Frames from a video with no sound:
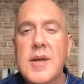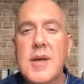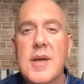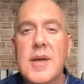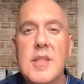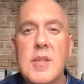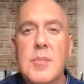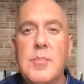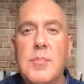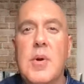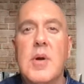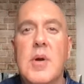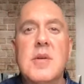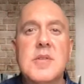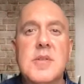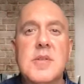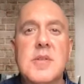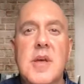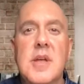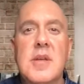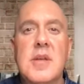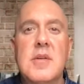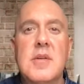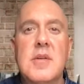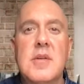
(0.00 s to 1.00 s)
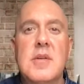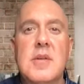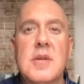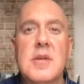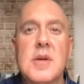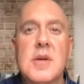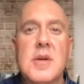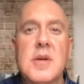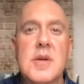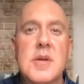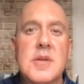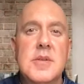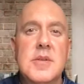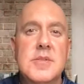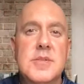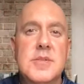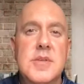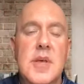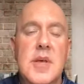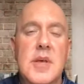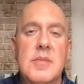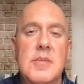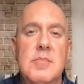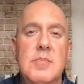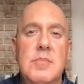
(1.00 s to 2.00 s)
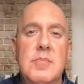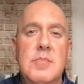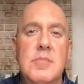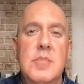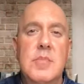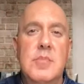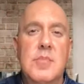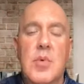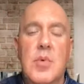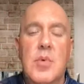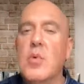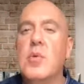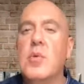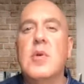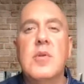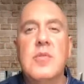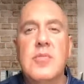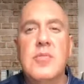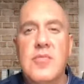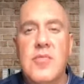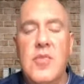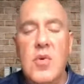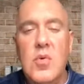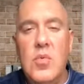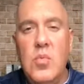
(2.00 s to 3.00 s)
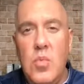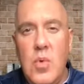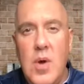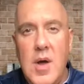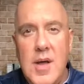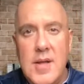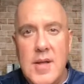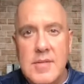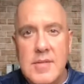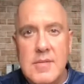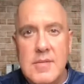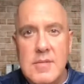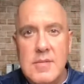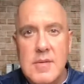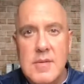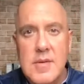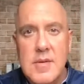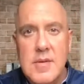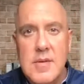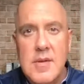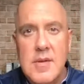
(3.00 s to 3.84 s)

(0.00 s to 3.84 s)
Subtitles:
And the bartender said, broker for what?